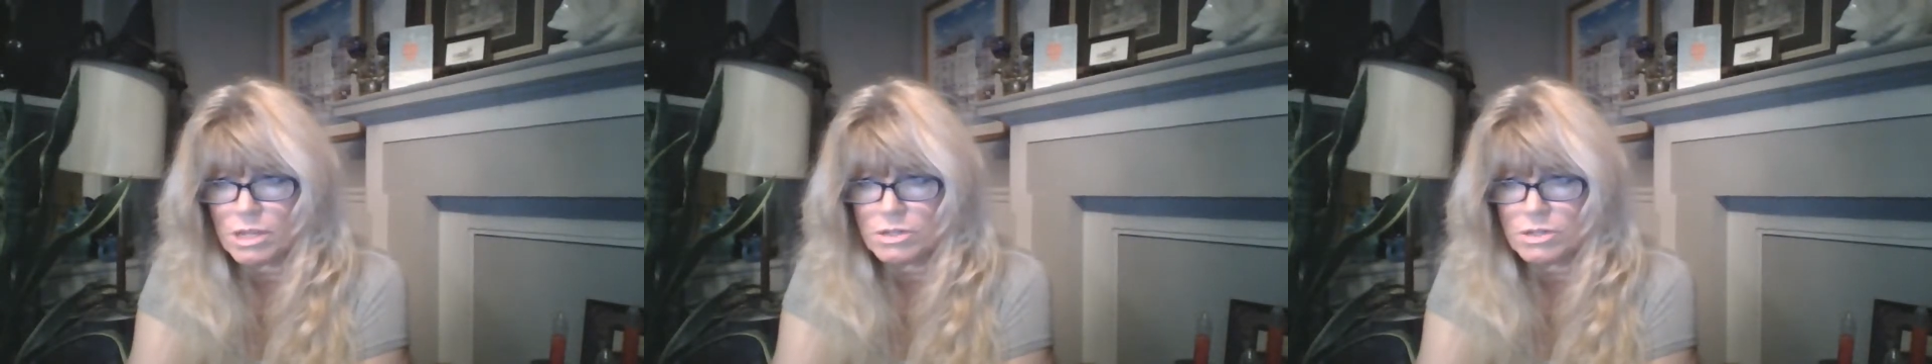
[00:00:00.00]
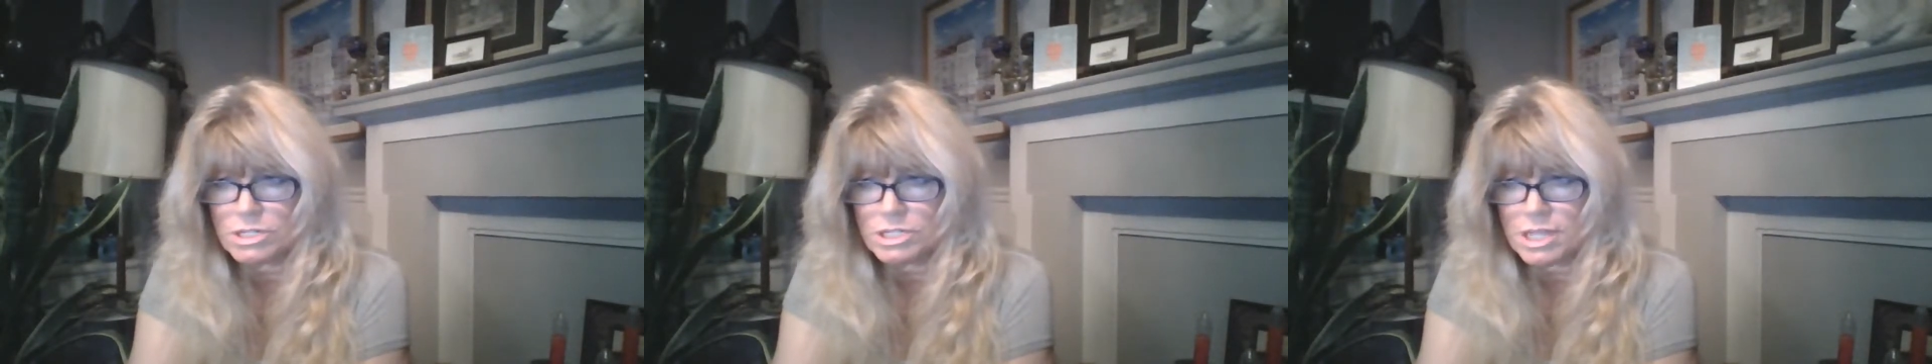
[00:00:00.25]
you
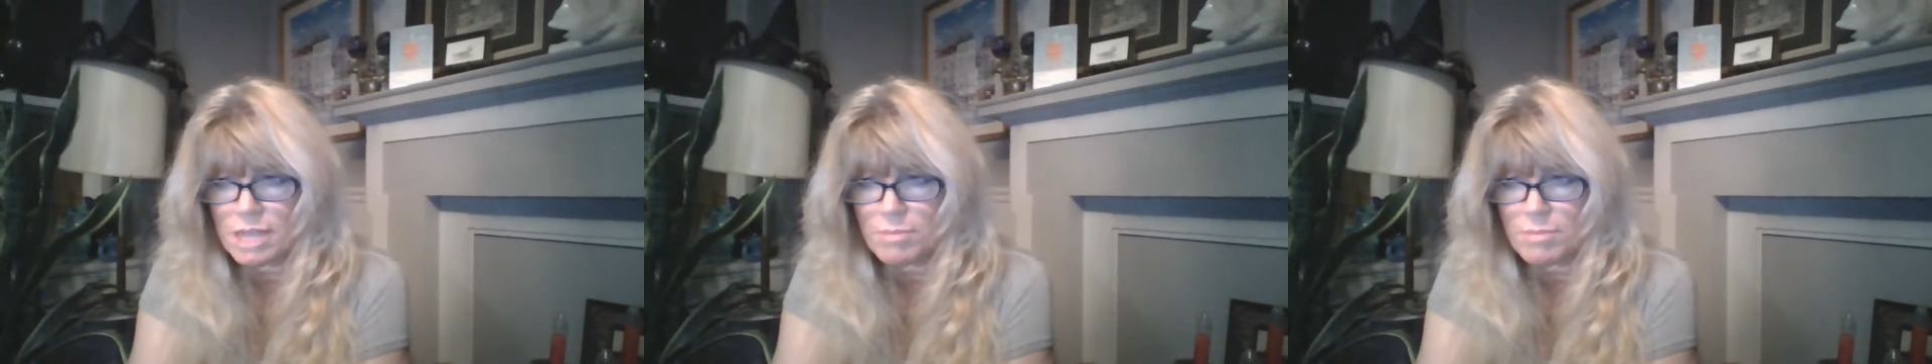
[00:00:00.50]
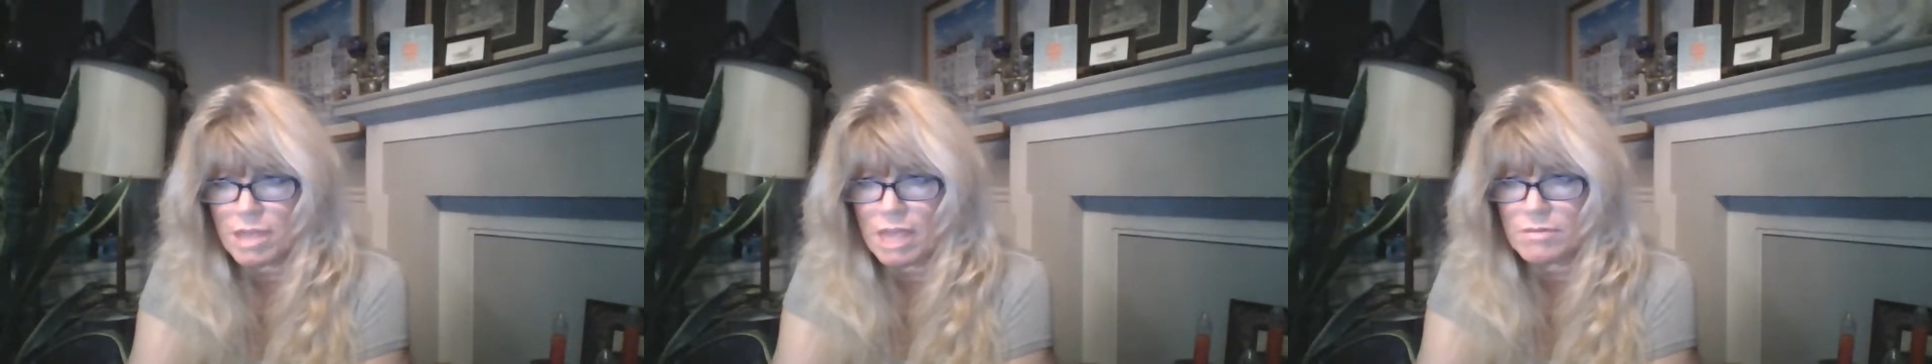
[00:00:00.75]
just can't
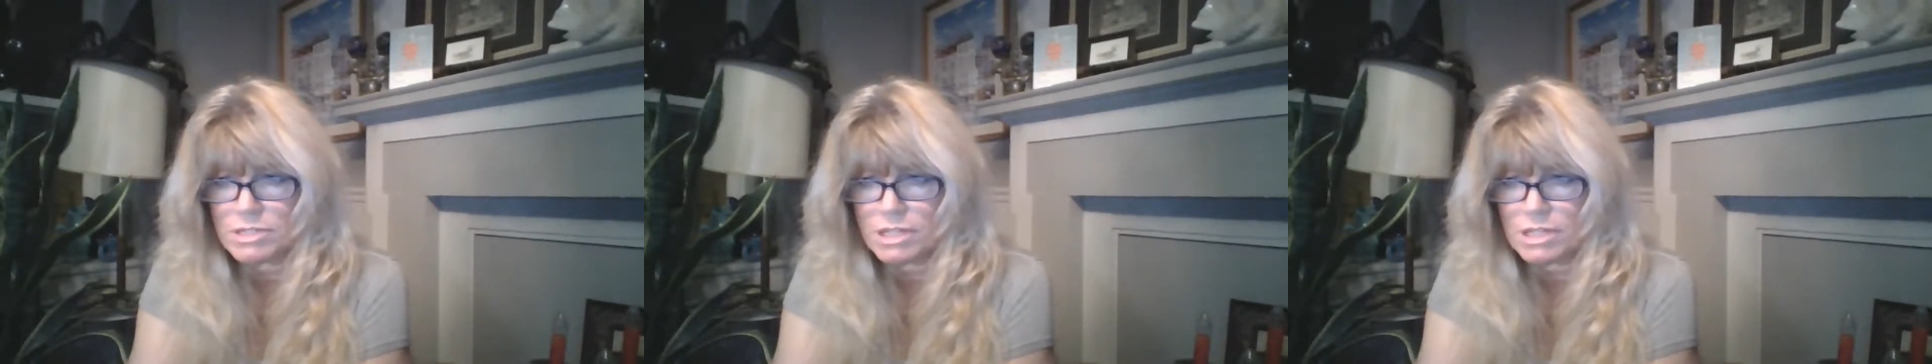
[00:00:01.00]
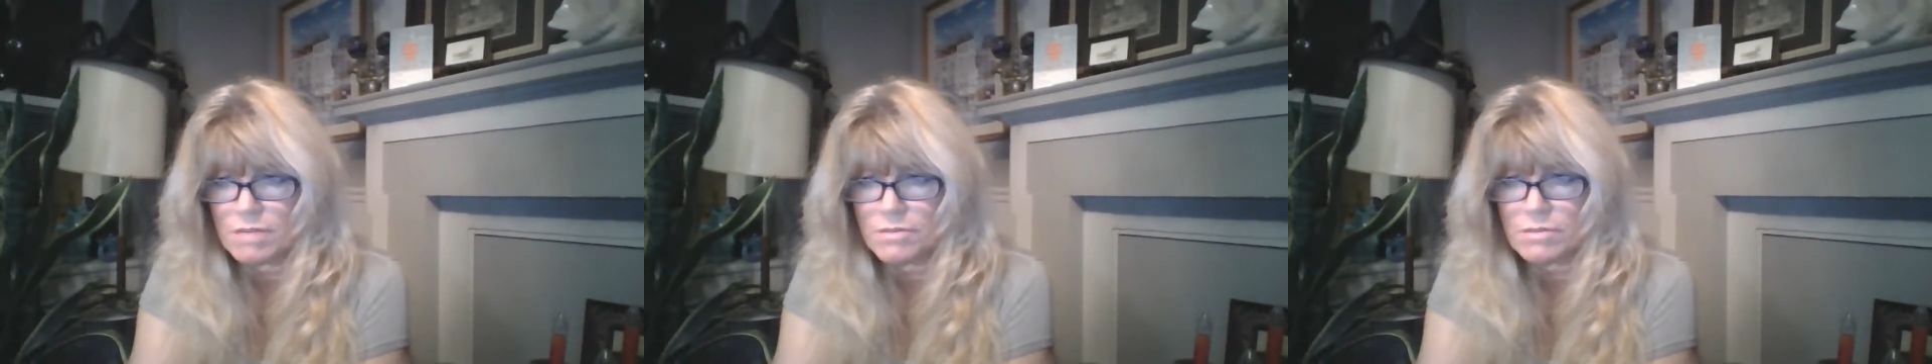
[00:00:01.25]
behave
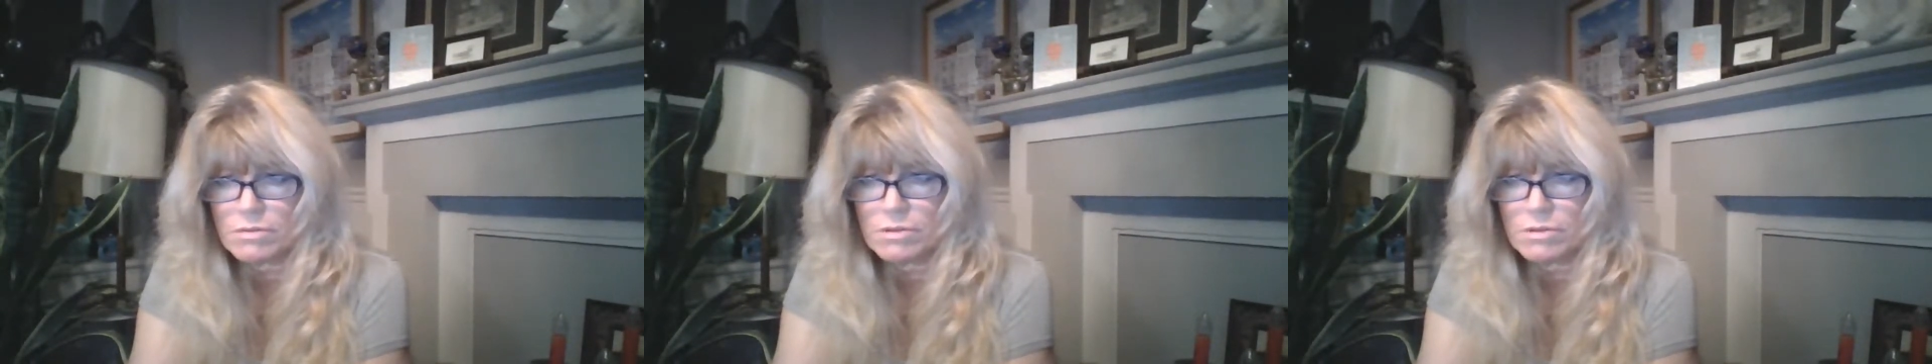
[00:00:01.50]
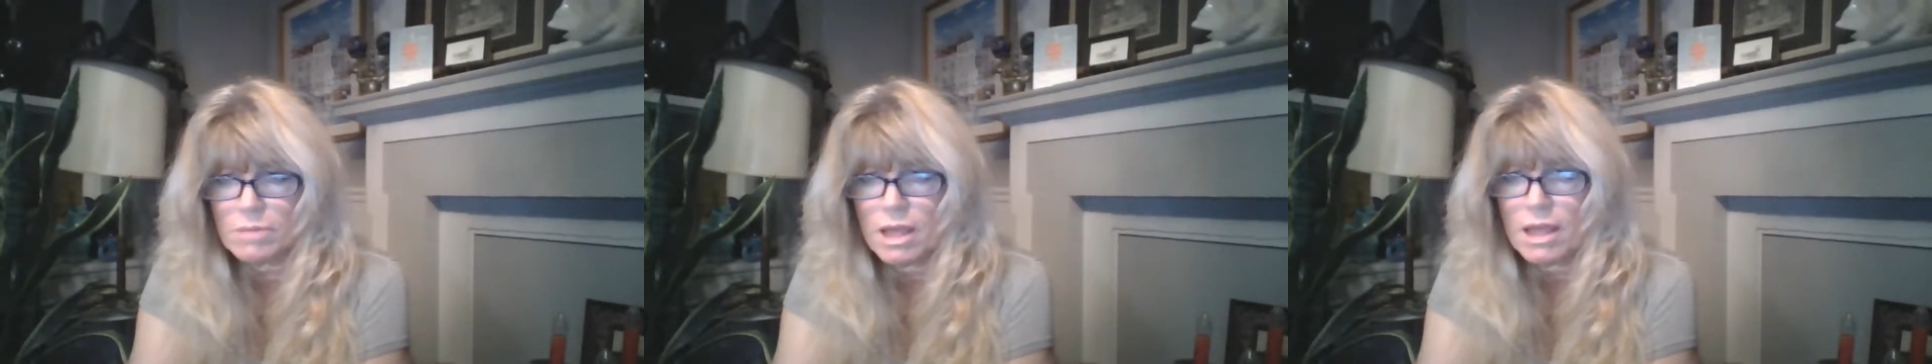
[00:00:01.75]
yourself in the
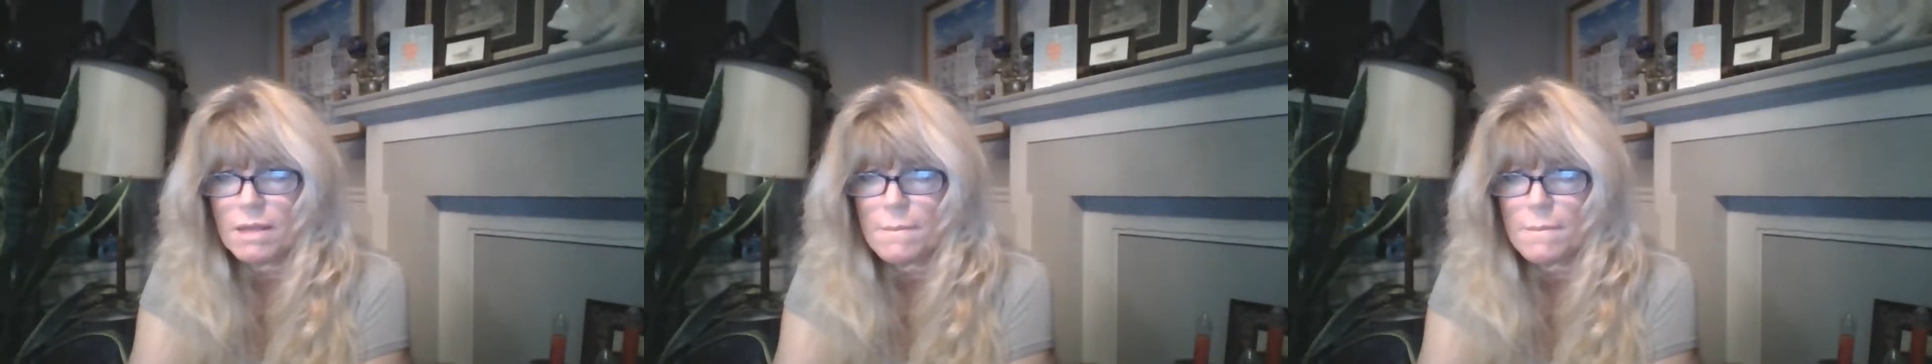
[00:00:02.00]
room, huh?